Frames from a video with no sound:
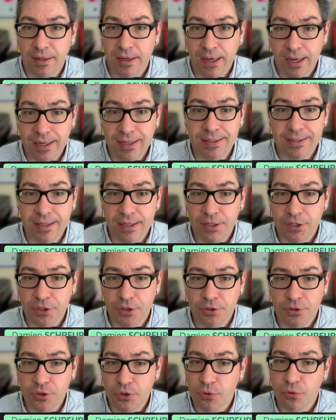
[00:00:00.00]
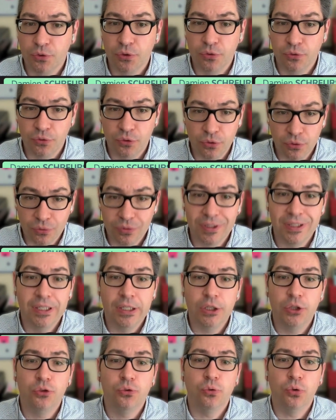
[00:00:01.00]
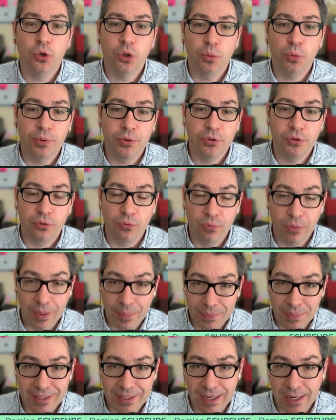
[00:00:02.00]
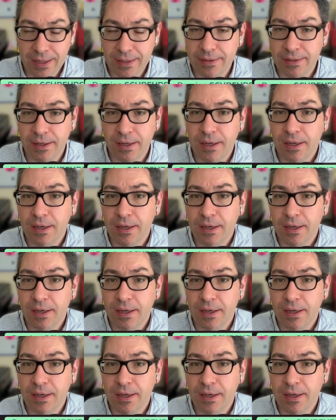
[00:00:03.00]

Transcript: extension, so you don't need to open the website.